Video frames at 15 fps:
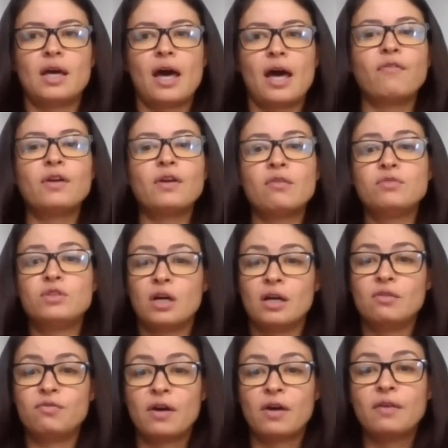after I've
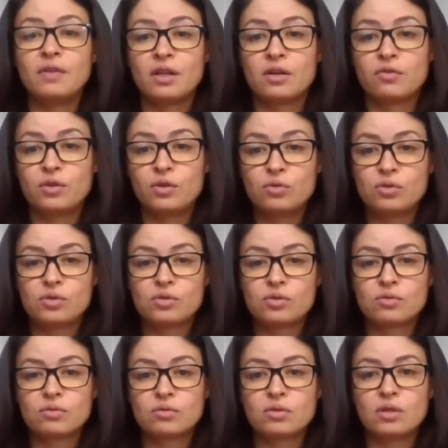done 5 interviews,
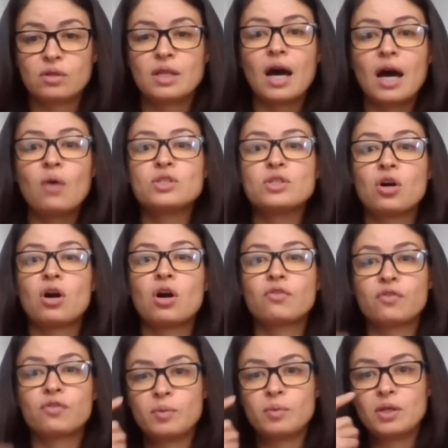now it's hard
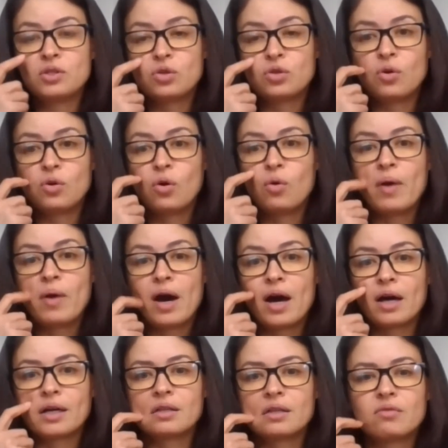for me to go
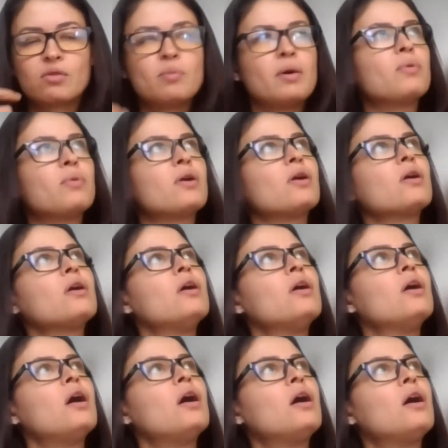back and remember,
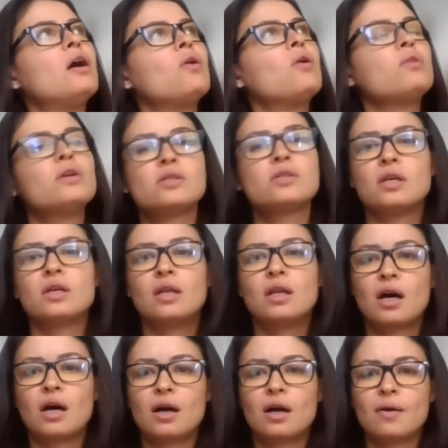oh, listen,
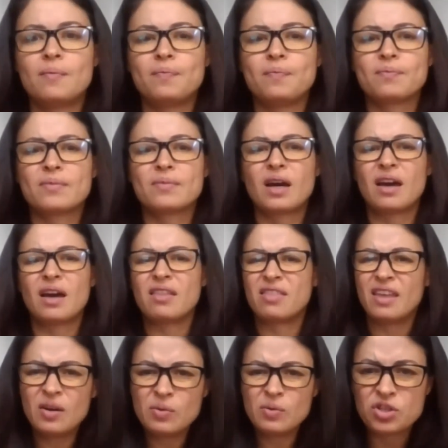I
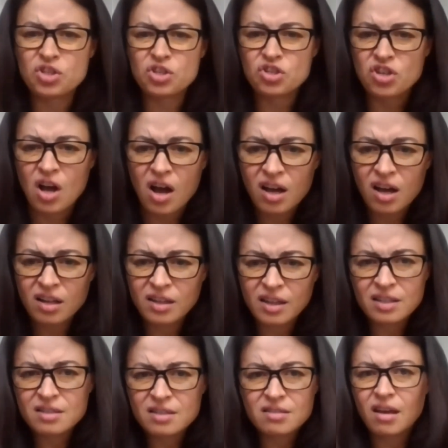think it was Sean
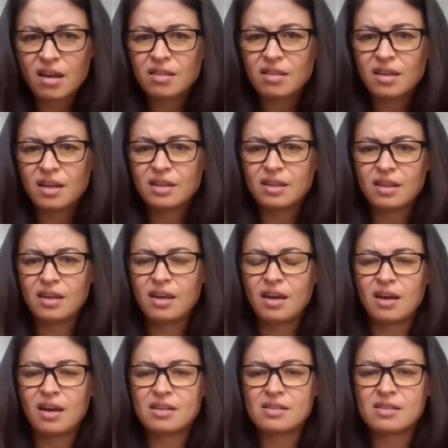that said that he
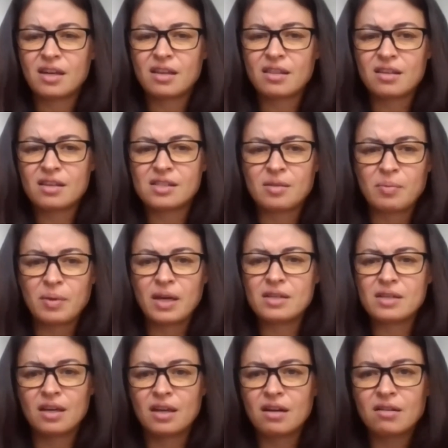has like this
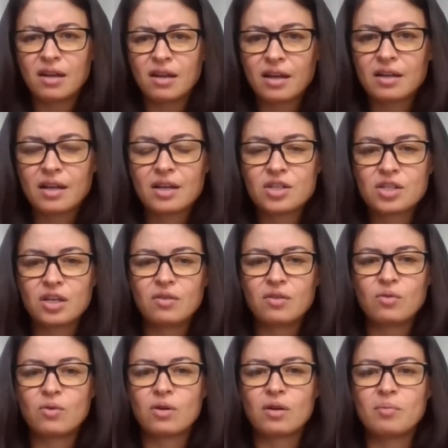amazing internet connection,
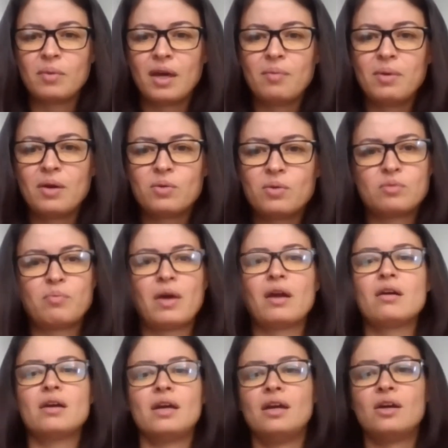or maybe it was
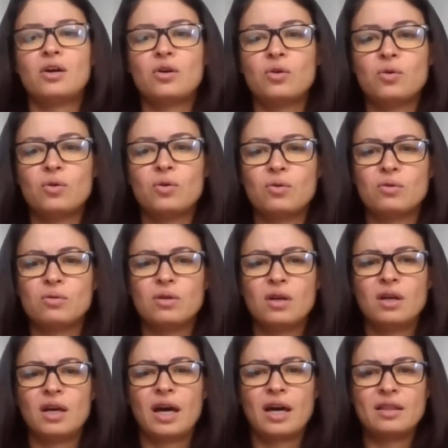Mary who
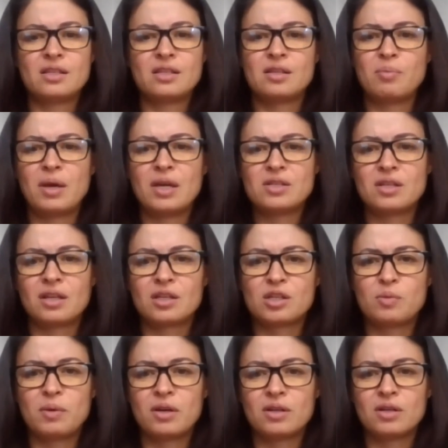had this amazing
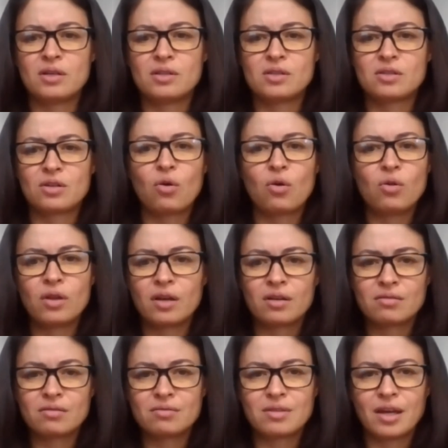experience
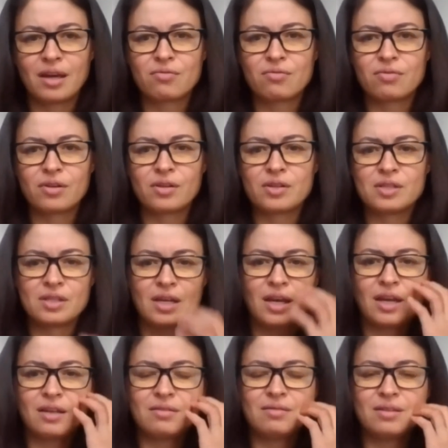calling like real
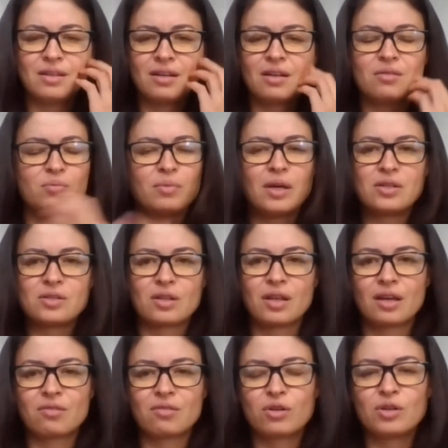estate, based on
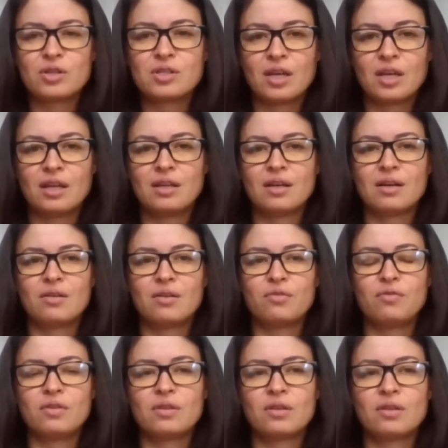like a real estate
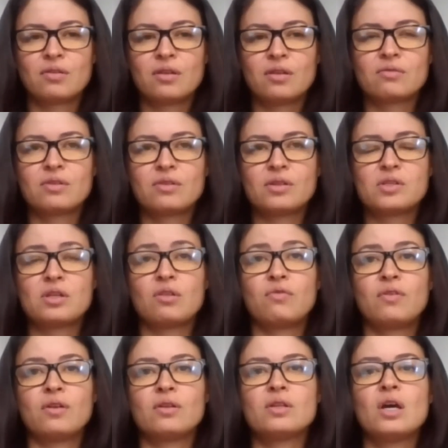in the real estate
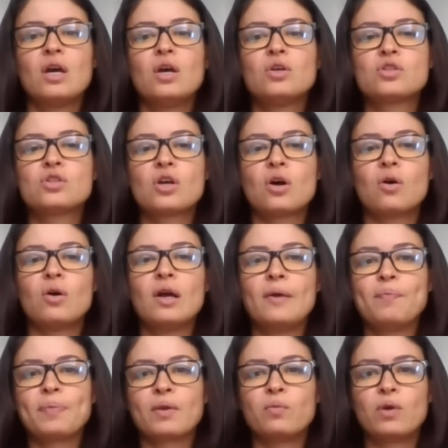field. So
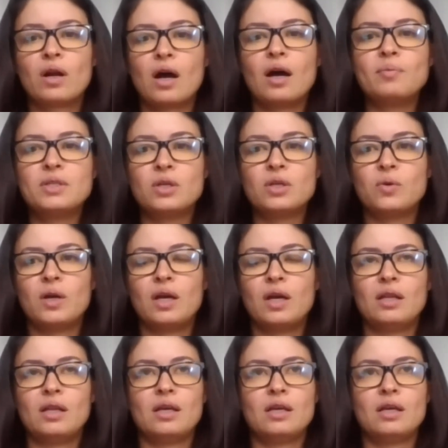what I'm
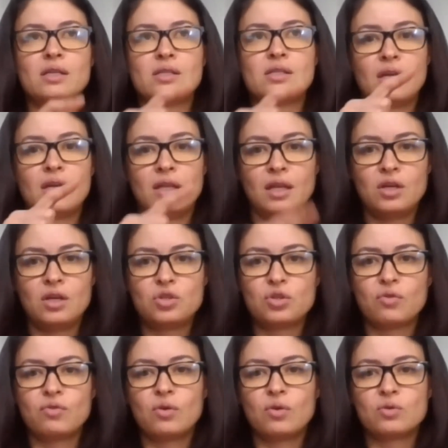doing is in each
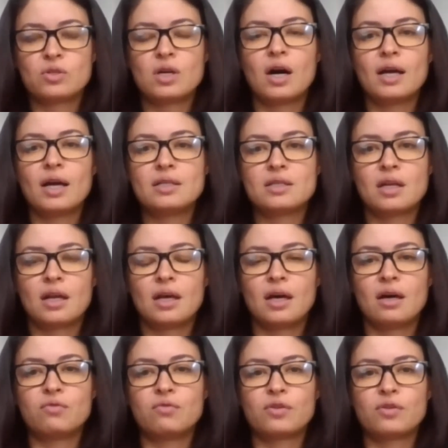of those guides that I
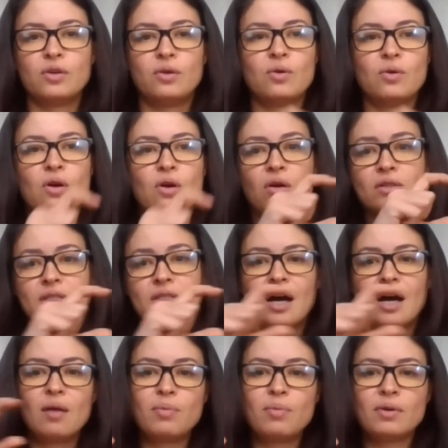have for you, on
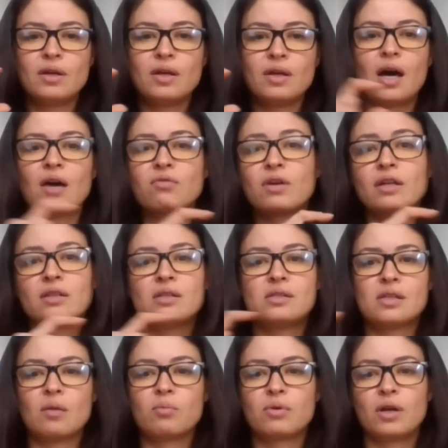top, I write the
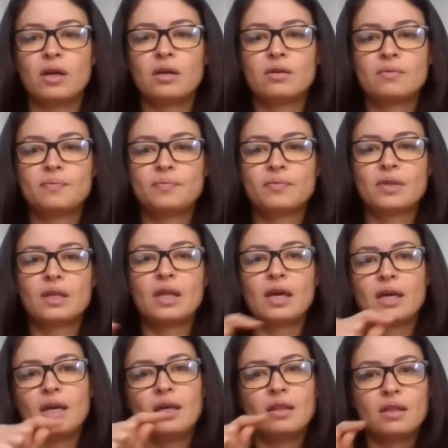summary.
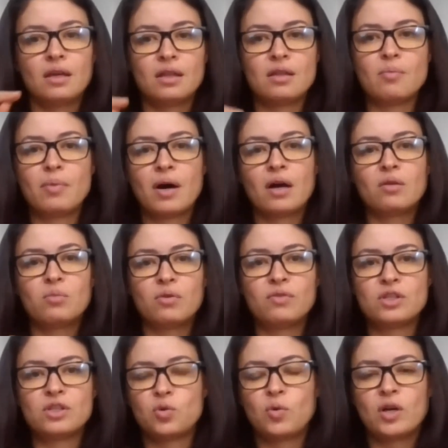Like in of
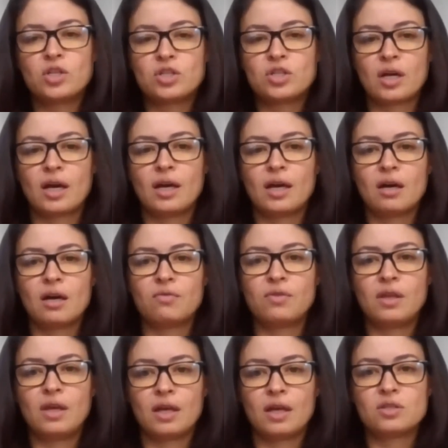each question, I have
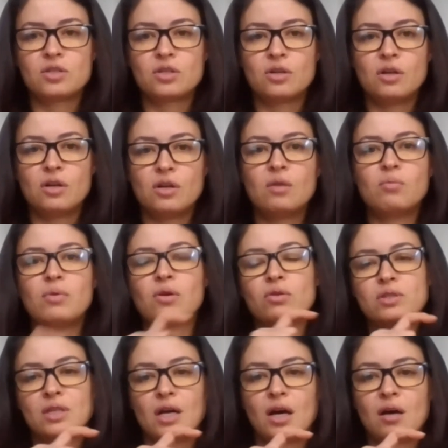the answer, but
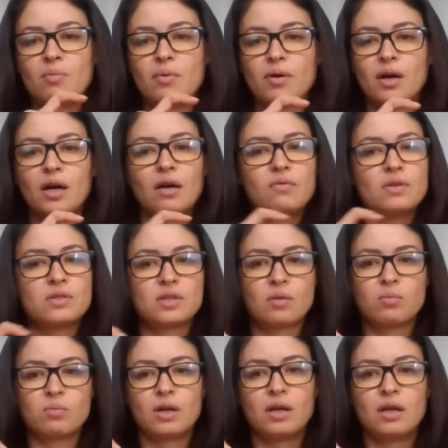on top, I have a
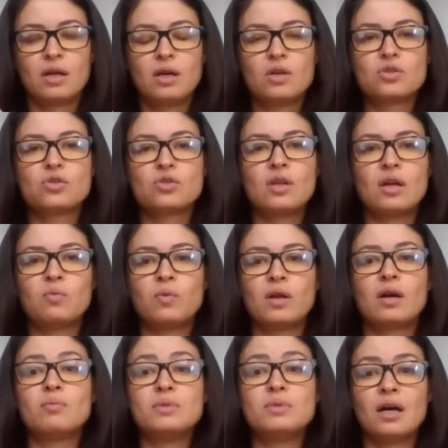summary. So then when
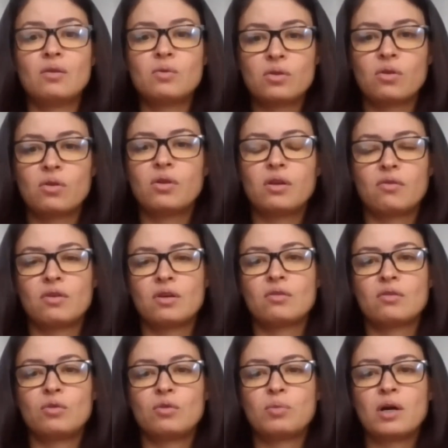I'm done with all the
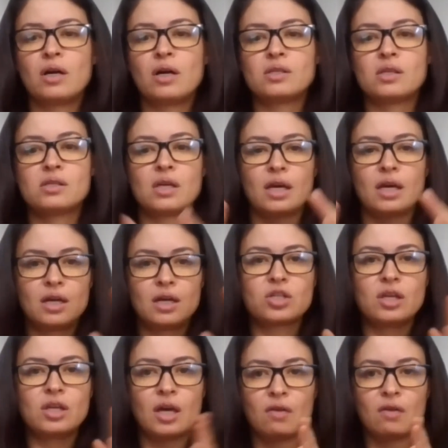interview process, I
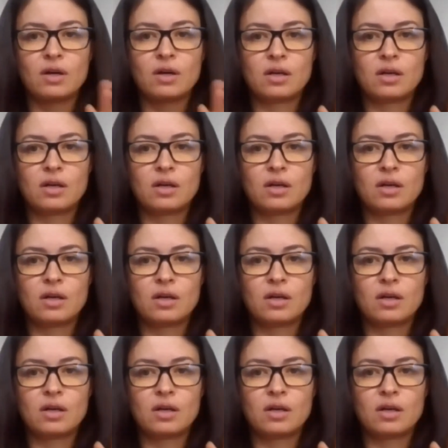actually have a